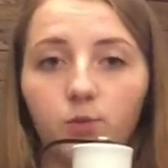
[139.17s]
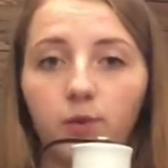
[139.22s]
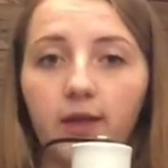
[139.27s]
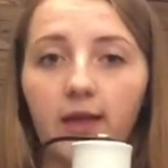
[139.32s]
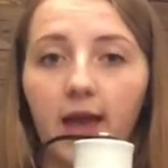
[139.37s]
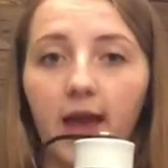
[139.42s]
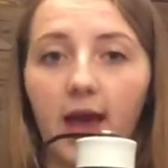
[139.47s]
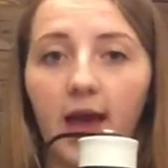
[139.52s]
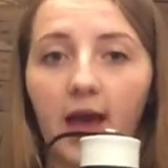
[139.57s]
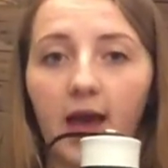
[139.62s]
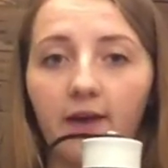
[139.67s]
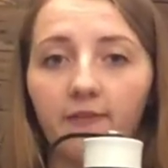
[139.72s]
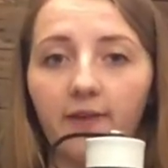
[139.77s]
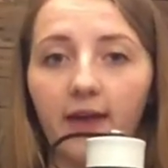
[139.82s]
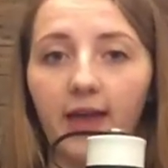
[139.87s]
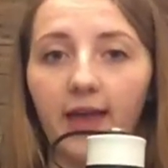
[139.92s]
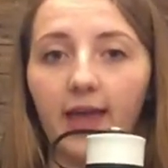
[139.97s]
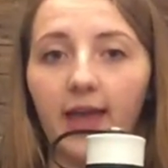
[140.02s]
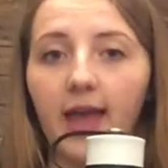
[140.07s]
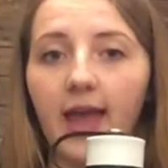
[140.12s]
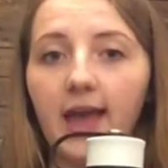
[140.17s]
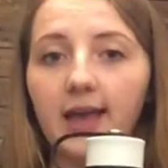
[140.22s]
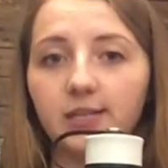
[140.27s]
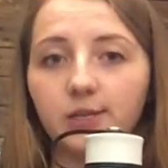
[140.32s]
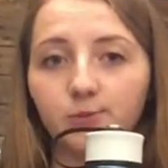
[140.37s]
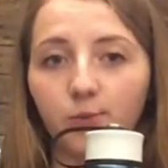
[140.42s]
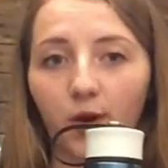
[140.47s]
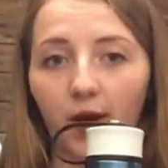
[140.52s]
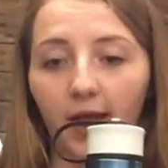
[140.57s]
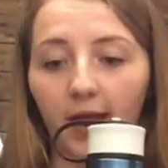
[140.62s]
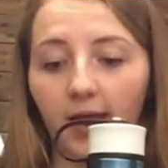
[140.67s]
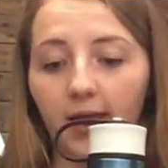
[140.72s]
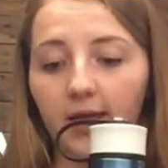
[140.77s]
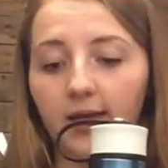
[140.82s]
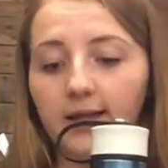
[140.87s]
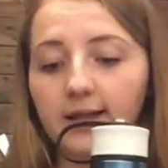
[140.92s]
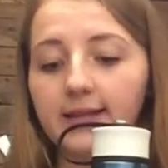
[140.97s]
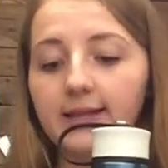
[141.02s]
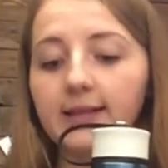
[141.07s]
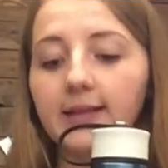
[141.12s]
We have a hairspray,
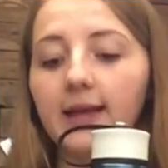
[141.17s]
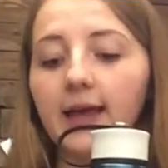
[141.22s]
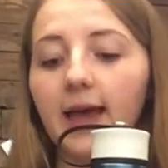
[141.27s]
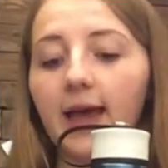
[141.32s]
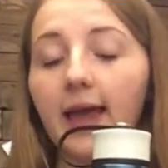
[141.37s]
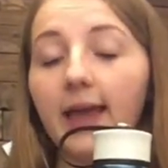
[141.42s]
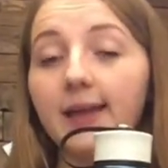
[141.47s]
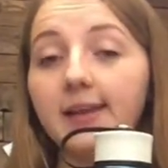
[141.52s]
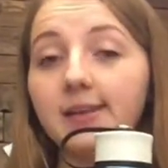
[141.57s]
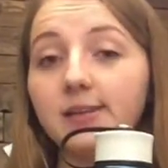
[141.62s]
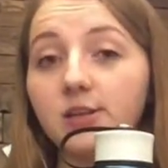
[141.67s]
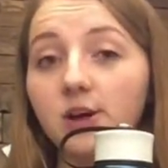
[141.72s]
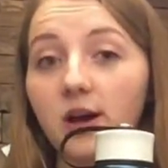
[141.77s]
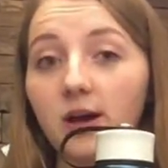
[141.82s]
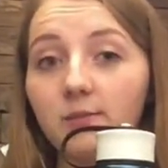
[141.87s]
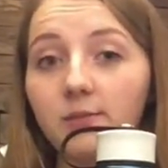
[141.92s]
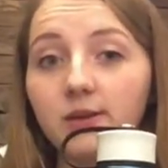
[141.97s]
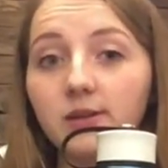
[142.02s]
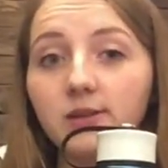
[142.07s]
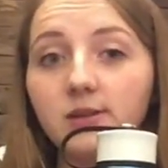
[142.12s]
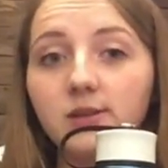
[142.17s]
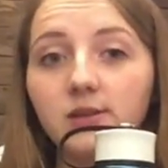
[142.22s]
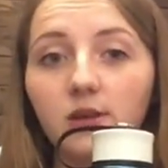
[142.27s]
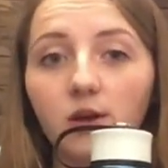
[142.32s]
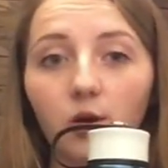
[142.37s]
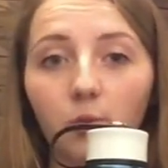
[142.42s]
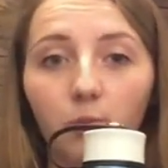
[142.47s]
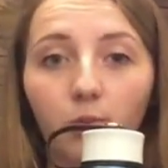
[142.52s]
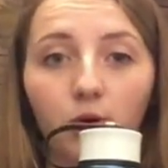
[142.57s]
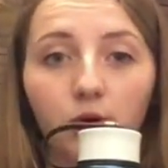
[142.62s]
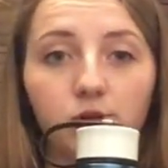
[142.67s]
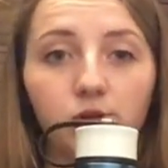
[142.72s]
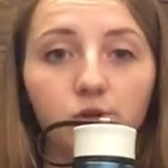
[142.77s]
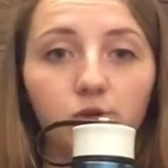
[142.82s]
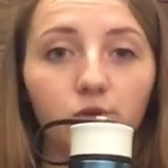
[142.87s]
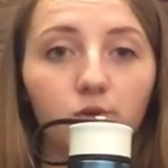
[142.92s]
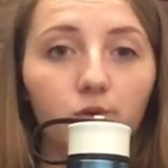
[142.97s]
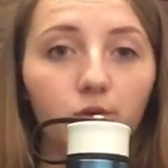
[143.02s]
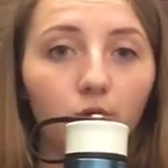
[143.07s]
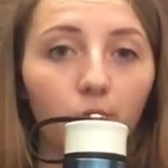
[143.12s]
a diamond, a
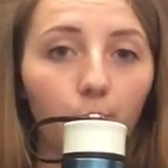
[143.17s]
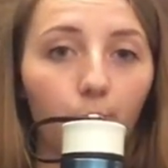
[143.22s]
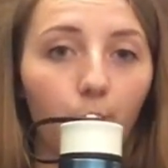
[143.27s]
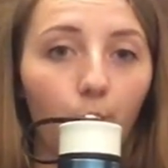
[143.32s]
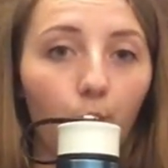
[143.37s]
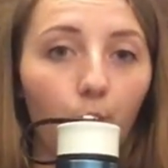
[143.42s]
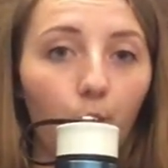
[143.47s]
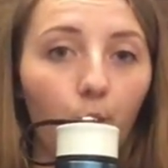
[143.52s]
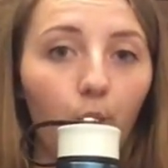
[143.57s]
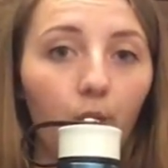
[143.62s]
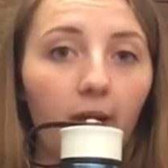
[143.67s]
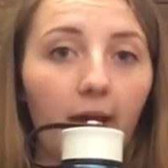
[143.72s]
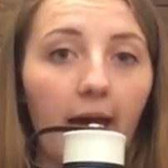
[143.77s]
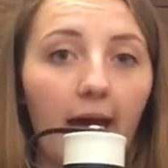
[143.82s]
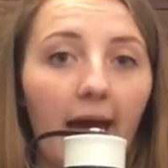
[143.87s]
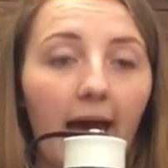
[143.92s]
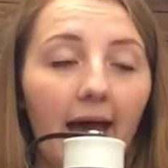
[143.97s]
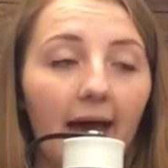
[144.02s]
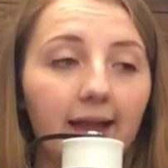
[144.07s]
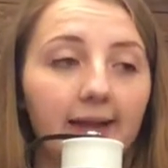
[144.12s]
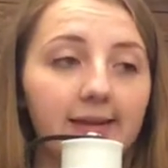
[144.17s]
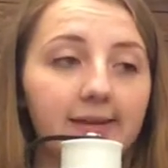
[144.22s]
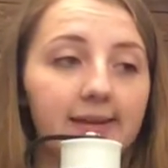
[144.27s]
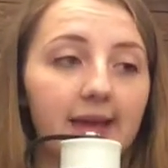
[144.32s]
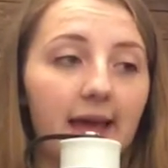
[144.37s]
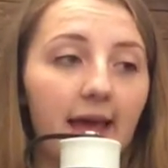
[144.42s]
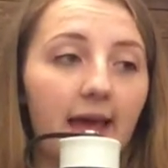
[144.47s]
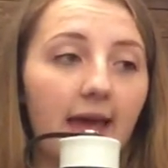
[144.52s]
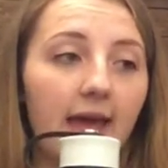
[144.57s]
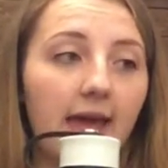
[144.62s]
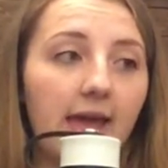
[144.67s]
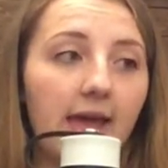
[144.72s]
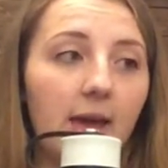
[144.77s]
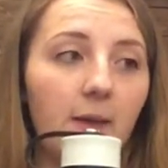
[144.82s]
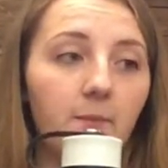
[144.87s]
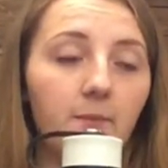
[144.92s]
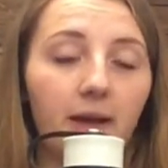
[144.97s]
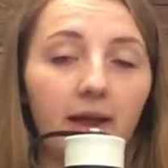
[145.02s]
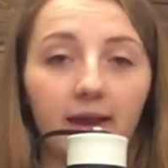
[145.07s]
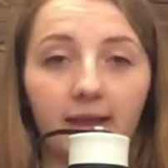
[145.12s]
bottle, a ball and a
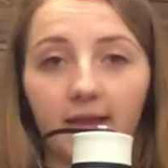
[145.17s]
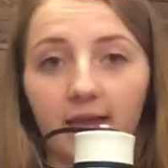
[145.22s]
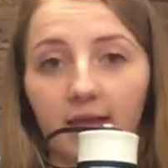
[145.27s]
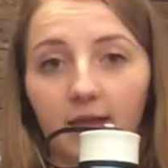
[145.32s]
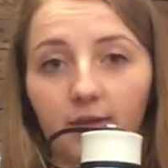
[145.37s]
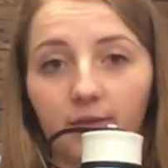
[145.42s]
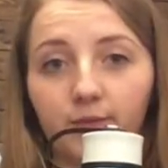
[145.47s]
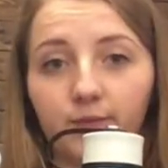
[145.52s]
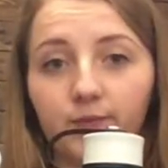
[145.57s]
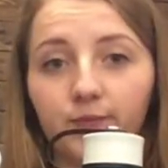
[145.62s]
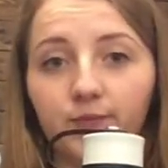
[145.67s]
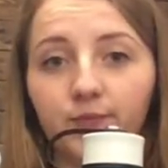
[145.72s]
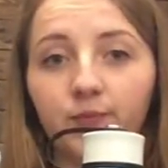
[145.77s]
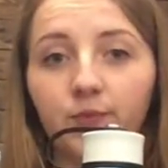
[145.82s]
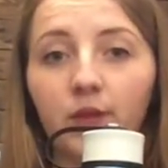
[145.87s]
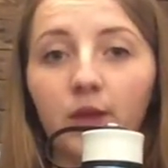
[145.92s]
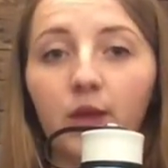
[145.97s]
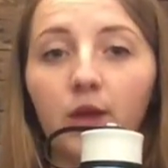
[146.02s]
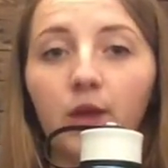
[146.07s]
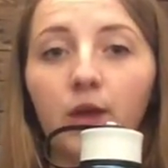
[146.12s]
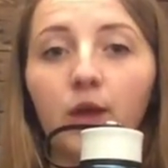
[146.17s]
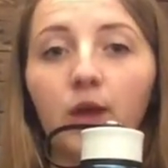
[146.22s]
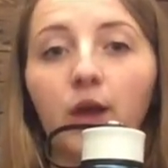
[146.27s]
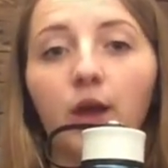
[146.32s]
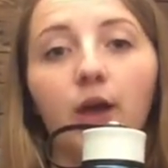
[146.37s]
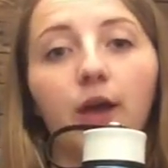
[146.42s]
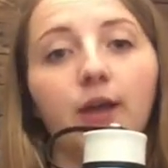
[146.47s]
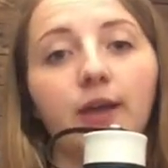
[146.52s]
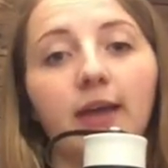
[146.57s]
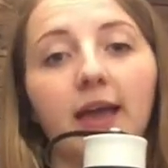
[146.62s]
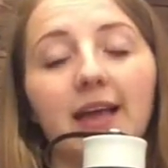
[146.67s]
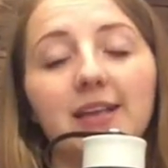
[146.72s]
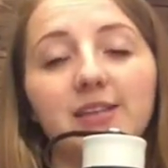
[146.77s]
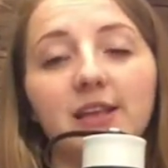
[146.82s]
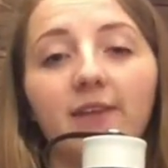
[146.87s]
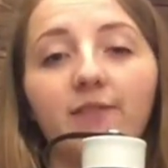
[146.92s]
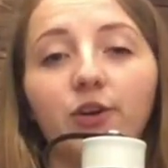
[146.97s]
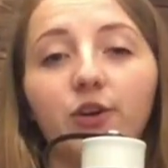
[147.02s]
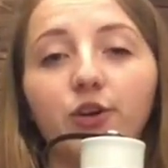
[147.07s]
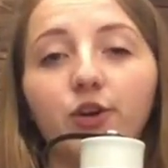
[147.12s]
mannequin. Okay, so
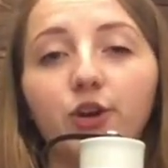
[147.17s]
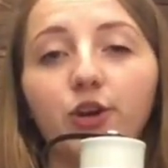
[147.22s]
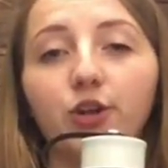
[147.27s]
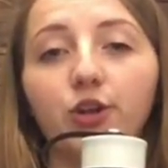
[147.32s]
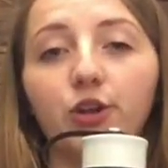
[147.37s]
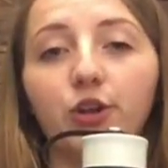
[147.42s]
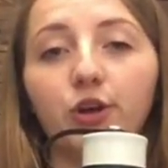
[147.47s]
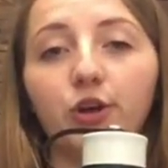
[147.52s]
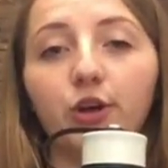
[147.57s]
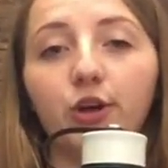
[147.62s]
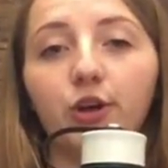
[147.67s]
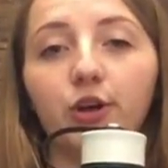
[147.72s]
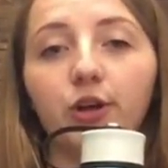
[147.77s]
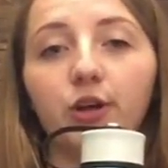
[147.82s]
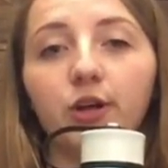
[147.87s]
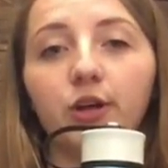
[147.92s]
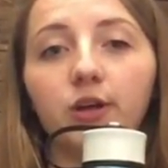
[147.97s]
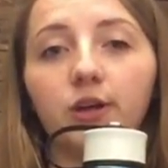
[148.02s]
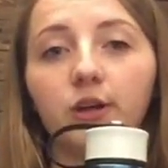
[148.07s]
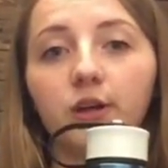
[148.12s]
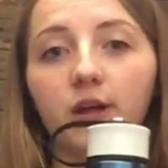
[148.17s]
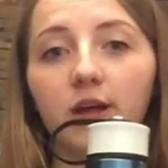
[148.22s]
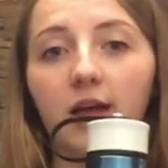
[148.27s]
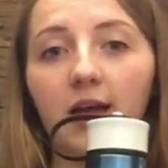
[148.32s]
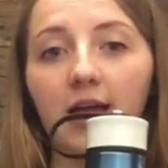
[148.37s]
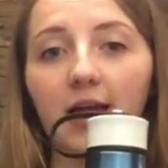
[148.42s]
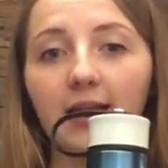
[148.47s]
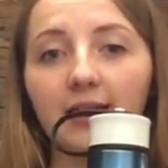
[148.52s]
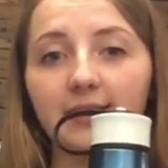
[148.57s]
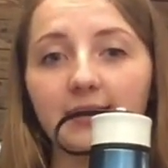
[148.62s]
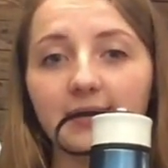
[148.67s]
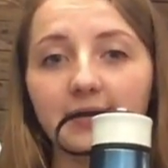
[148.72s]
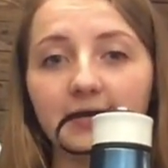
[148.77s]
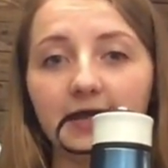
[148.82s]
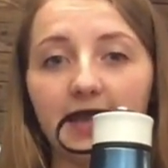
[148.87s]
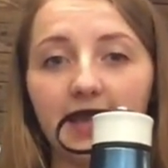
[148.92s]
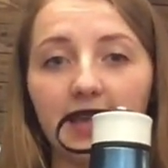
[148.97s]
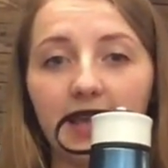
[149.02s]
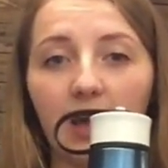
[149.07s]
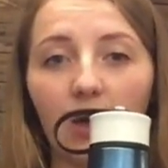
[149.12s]
have a good look and
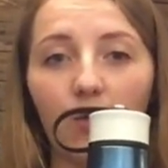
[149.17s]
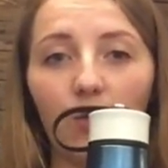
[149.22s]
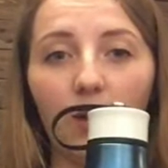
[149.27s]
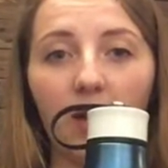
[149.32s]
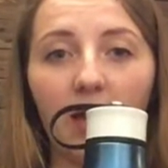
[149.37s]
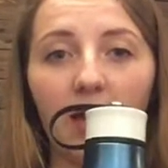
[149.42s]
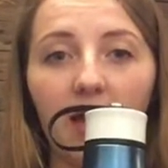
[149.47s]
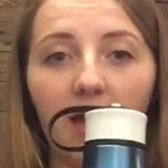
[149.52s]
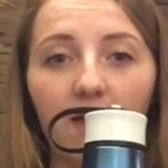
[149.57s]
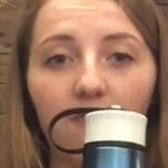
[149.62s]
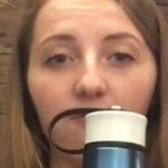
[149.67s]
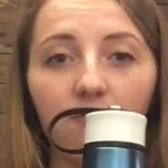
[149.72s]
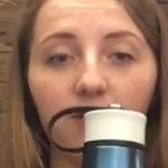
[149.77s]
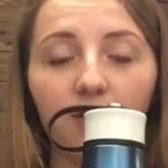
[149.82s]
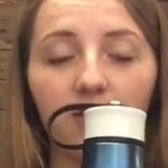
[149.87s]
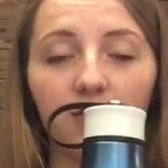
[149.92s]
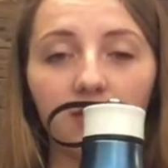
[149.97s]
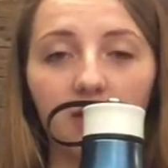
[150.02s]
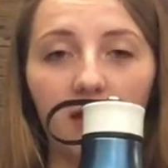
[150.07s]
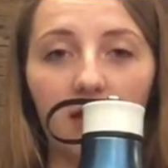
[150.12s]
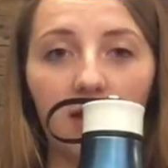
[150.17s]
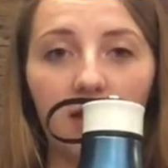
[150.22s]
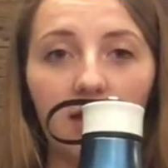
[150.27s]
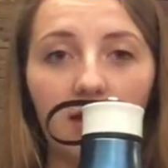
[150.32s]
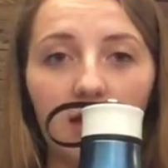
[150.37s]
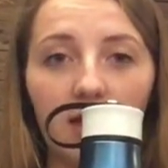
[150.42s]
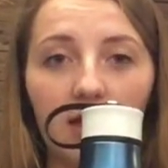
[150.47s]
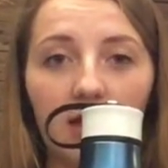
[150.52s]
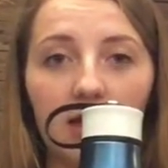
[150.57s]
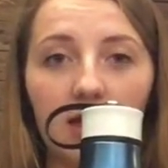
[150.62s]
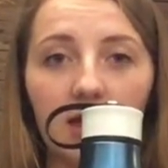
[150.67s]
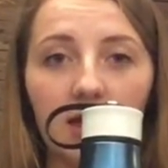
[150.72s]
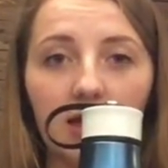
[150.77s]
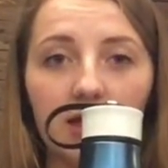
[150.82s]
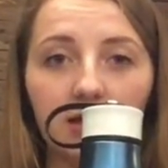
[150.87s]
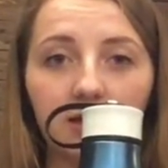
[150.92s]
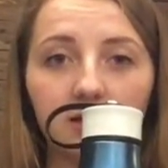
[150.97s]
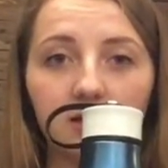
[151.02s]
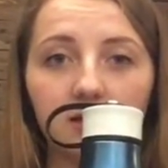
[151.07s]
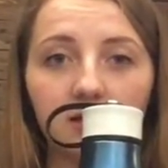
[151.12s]
see where everything
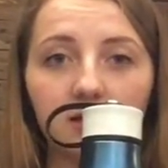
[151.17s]
is.